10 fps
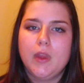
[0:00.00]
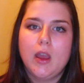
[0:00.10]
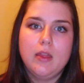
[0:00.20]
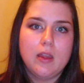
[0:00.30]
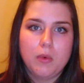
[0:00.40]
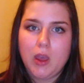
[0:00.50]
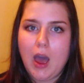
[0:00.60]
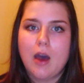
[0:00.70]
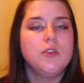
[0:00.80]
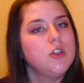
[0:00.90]
And then we
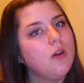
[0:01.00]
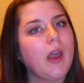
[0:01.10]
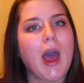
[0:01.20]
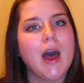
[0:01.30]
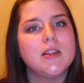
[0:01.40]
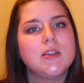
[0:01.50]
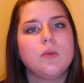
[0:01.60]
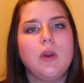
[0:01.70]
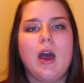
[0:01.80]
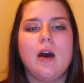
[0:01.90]
have 2 cats.
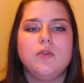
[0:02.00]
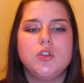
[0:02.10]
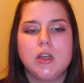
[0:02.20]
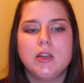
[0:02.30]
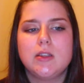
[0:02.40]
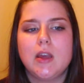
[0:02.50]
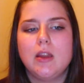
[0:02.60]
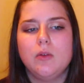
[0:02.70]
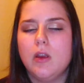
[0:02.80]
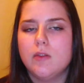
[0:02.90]
We have Jinx
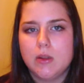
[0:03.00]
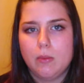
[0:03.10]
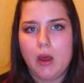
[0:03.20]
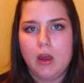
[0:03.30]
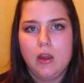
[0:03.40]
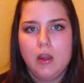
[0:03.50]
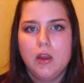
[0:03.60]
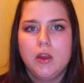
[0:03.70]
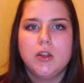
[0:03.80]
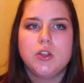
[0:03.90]
and we have Simba.
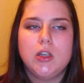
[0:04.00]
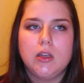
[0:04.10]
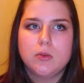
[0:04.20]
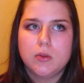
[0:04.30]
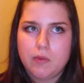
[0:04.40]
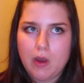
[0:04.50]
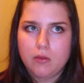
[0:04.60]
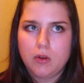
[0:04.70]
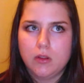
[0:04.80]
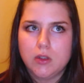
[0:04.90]
Jinx was
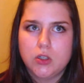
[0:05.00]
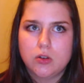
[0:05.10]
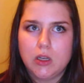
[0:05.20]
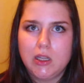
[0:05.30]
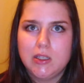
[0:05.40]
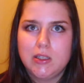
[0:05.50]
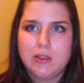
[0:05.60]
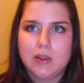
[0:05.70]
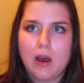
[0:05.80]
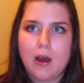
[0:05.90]
found on the
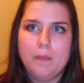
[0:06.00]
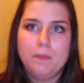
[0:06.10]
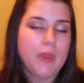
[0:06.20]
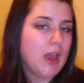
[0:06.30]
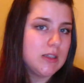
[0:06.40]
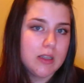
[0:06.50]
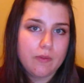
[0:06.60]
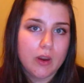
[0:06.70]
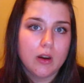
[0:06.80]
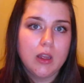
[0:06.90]
streets as a
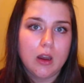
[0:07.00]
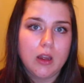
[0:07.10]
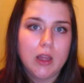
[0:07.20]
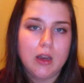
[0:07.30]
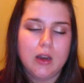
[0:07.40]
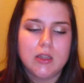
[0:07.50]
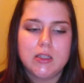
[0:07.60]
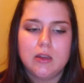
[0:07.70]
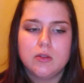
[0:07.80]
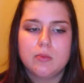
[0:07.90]
very young kitten. I'd
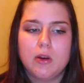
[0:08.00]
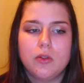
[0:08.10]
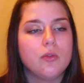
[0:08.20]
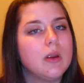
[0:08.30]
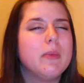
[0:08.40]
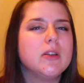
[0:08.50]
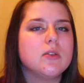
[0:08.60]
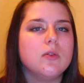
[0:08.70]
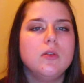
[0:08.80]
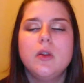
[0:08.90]
say he was about 3 months
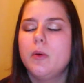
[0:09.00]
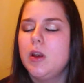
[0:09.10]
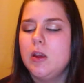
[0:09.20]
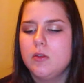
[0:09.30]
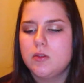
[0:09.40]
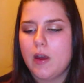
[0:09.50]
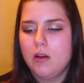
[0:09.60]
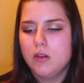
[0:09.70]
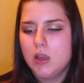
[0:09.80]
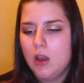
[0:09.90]
old when he was
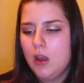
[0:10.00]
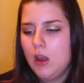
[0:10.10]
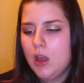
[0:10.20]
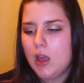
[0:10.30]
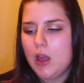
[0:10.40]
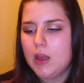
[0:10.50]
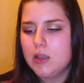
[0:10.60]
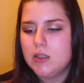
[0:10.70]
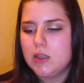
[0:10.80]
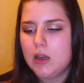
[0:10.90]
found,
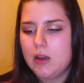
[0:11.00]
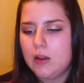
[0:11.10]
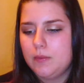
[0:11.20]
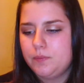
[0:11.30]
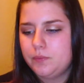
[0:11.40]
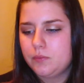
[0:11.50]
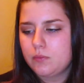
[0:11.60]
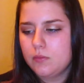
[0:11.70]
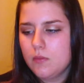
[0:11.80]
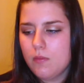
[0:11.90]
and
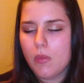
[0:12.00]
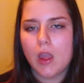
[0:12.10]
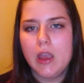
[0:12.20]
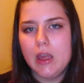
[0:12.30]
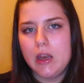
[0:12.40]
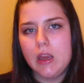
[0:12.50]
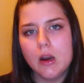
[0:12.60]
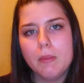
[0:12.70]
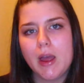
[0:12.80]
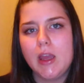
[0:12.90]
he had
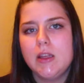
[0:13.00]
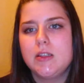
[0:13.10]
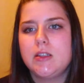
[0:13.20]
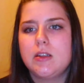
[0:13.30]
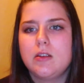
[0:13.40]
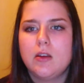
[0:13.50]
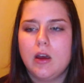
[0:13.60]
ear mites,